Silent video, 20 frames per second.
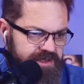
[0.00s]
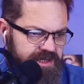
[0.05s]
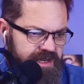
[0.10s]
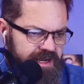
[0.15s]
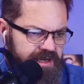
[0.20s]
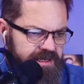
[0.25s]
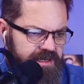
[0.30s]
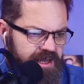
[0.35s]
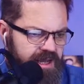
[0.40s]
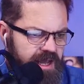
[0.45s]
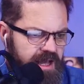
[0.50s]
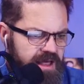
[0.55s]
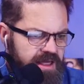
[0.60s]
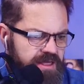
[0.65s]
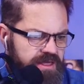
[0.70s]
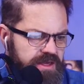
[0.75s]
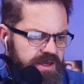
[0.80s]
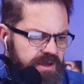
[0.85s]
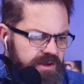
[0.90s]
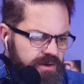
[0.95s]
name, Saint
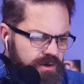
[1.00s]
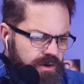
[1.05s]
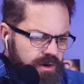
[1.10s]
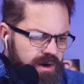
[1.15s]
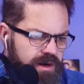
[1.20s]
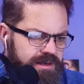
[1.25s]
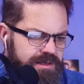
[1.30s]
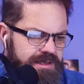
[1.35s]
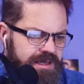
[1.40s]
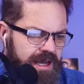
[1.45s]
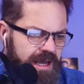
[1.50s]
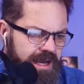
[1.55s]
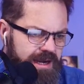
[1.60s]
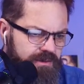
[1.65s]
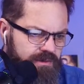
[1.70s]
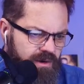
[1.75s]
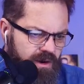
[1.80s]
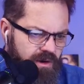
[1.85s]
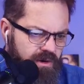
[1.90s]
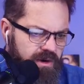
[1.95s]
Theodore
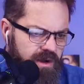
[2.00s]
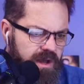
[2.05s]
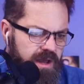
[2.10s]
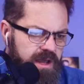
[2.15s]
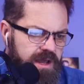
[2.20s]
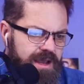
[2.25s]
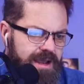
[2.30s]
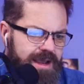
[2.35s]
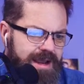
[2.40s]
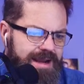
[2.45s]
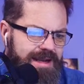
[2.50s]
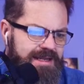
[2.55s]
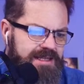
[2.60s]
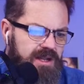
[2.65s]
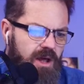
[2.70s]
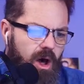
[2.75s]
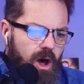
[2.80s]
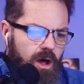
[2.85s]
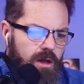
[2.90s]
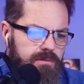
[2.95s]
Tyro. It
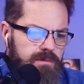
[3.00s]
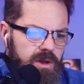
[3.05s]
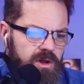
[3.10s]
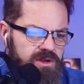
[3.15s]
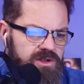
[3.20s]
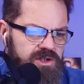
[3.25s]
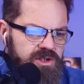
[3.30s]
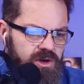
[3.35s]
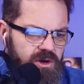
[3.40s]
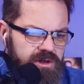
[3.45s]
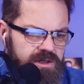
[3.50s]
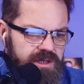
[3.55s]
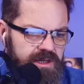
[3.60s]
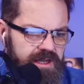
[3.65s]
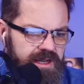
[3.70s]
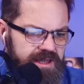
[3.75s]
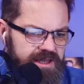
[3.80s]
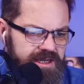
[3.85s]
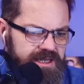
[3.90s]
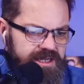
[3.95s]
is almost
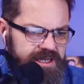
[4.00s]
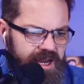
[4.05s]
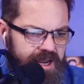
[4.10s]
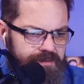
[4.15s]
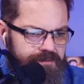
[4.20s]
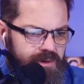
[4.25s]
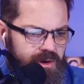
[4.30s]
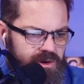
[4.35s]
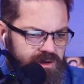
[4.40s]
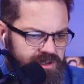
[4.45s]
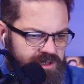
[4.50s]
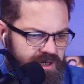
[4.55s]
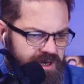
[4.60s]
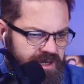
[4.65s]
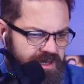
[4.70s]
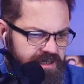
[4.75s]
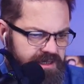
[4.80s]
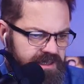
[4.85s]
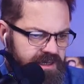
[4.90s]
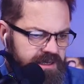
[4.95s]
certainly the same
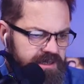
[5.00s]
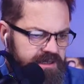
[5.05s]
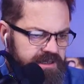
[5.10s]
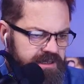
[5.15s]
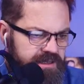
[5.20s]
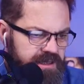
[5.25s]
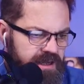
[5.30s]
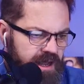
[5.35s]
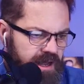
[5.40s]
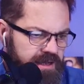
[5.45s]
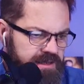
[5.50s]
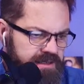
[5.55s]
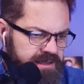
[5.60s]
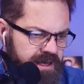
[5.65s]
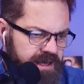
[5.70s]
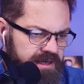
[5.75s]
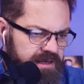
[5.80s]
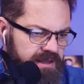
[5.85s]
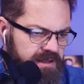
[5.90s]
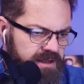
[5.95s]
person as
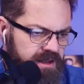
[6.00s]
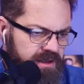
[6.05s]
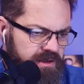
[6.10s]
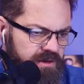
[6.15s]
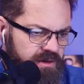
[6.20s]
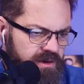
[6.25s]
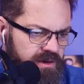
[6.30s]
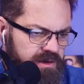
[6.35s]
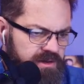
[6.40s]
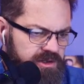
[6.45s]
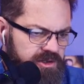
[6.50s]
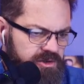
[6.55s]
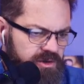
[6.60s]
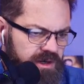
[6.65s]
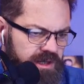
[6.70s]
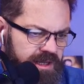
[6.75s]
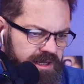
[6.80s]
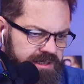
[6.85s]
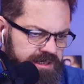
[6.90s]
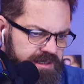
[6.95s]
Saint Theodore
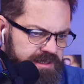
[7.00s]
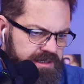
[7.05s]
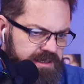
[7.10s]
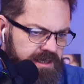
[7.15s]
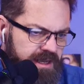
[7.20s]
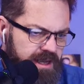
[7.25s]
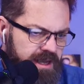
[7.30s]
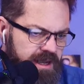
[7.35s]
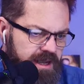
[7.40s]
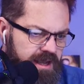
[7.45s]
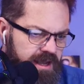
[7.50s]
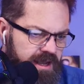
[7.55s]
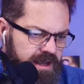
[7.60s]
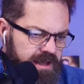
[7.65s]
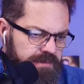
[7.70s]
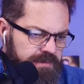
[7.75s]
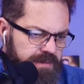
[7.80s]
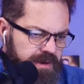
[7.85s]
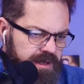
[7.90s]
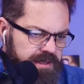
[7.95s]
Stratelates.
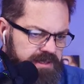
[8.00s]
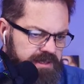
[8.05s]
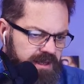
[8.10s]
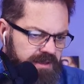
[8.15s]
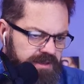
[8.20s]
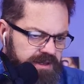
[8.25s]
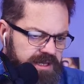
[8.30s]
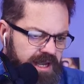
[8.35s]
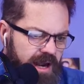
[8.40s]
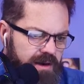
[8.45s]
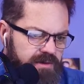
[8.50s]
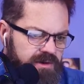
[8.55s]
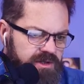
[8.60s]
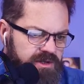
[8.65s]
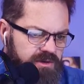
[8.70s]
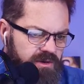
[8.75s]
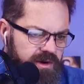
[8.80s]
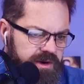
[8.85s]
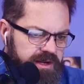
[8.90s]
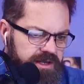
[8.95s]
But the
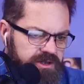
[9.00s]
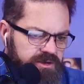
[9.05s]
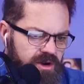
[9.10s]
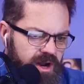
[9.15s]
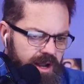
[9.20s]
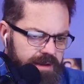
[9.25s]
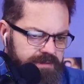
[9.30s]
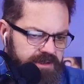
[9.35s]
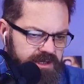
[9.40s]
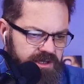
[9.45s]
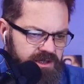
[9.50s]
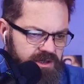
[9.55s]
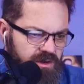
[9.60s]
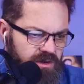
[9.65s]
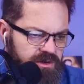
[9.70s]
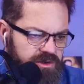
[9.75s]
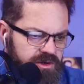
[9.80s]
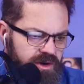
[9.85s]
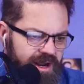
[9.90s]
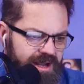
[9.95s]
Tyro story describes the
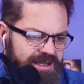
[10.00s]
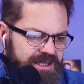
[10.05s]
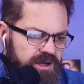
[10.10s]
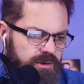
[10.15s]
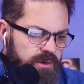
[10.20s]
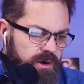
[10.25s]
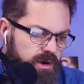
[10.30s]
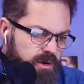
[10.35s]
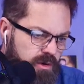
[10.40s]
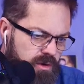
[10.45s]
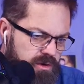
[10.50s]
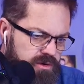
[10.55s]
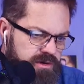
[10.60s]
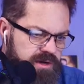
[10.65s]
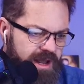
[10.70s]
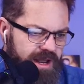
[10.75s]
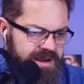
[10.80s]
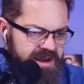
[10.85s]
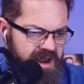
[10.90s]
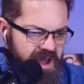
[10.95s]
soldier as a
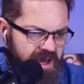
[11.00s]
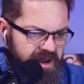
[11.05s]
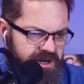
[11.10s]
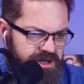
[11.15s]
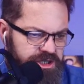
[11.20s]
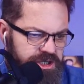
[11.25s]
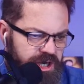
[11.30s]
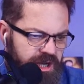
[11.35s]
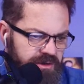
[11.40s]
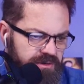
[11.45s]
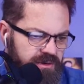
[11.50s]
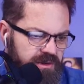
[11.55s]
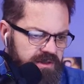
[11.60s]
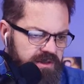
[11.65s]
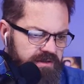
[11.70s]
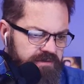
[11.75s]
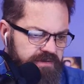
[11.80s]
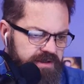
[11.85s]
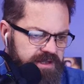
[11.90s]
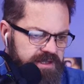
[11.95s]
recruit and not a
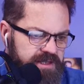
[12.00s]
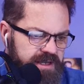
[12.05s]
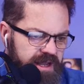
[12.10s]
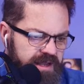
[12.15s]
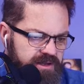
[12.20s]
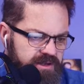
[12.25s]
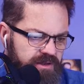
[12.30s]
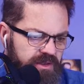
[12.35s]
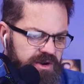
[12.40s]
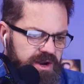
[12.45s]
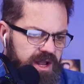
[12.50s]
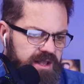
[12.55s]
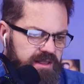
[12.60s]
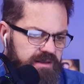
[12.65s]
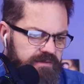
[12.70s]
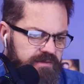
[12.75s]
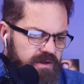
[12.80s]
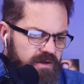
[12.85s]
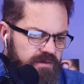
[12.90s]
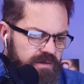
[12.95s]
general in the feast days on the
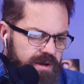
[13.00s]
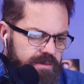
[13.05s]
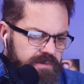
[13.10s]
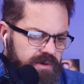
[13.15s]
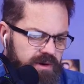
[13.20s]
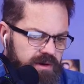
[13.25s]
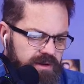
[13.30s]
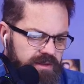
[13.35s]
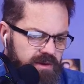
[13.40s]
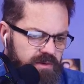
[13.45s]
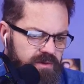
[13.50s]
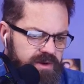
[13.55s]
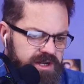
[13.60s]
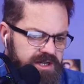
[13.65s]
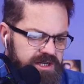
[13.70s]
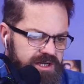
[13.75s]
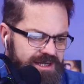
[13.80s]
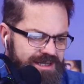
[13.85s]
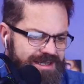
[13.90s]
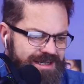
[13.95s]
9th of November. The
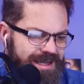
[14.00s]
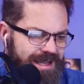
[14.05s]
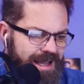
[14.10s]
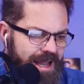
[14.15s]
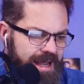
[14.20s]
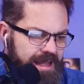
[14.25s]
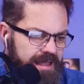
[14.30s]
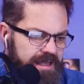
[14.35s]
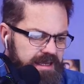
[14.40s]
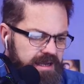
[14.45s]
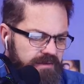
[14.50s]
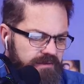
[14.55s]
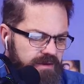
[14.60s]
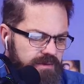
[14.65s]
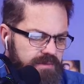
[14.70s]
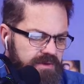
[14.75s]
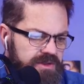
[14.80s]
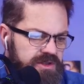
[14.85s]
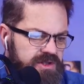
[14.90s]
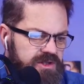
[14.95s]
region is slightly
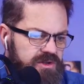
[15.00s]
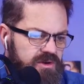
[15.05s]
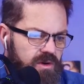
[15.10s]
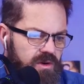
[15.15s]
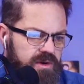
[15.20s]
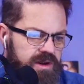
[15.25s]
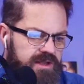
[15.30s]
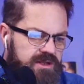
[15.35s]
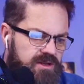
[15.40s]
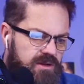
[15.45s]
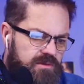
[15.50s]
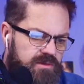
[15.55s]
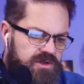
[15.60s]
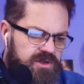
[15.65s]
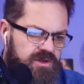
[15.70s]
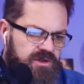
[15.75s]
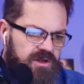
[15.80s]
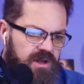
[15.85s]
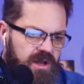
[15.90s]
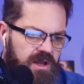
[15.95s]
different, but the story is
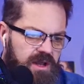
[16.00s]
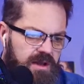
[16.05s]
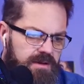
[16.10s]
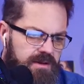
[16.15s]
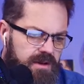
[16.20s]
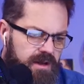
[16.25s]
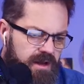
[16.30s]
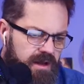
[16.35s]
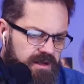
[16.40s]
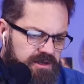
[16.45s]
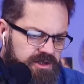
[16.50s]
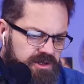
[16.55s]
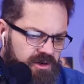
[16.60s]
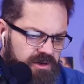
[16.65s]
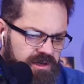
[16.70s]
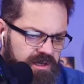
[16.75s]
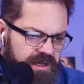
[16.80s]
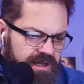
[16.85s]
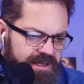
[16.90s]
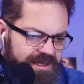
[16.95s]
almost
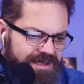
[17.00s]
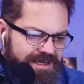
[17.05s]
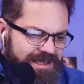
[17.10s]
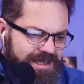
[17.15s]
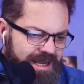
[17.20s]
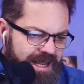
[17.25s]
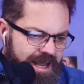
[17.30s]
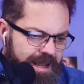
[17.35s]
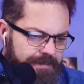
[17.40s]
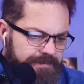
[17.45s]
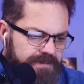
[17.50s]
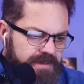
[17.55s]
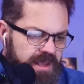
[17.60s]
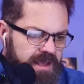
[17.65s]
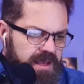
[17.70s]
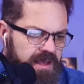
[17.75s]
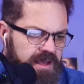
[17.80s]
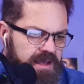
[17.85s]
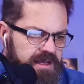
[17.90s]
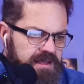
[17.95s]
certainly the same.
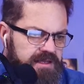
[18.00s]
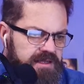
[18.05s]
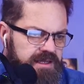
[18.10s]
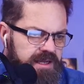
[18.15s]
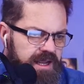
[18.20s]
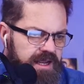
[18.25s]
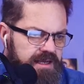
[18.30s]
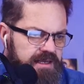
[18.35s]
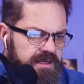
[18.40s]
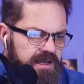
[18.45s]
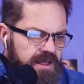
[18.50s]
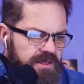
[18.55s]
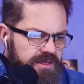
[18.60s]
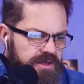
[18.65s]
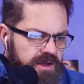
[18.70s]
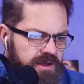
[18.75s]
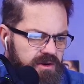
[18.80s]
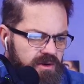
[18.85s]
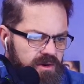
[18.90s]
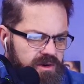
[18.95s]
Saint
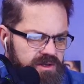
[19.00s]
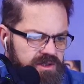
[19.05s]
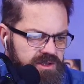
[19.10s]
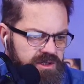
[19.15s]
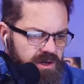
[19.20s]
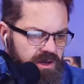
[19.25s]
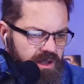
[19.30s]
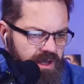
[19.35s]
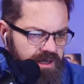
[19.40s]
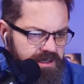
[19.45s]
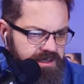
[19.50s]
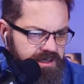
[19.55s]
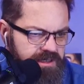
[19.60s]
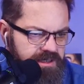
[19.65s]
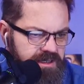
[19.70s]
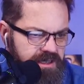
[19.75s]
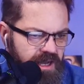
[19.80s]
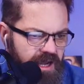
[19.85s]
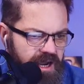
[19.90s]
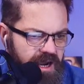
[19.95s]
Theodore
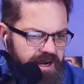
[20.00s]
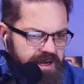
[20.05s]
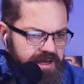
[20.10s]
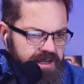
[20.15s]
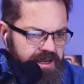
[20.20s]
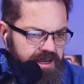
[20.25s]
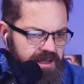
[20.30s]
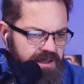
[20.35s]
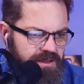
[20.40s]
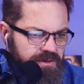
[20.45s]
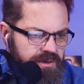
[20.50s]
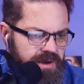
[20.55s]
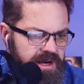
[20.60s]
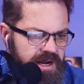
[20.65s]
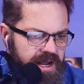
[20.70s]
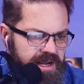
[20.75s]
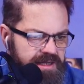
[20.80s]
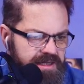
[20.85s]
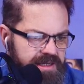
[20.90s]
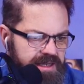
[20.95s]
Stratelates died in
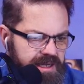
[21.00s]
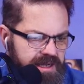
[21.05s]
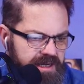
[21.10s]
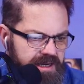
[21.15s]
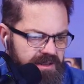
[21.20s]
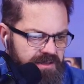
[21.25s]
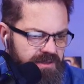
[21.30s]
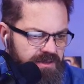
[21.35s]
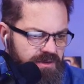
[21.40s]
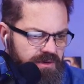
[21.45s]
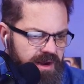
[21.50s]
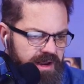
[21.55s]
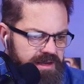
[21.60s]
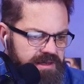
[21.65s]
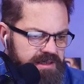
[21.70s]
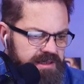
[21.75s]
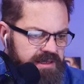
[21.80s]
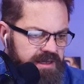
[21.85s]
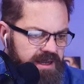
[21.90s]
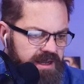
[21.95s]
319 in
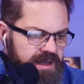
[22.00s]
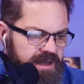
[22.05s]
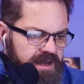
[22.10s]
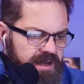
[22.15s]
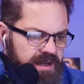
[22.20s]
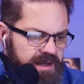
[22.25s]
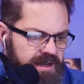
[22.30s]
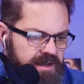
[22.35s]
Thrace.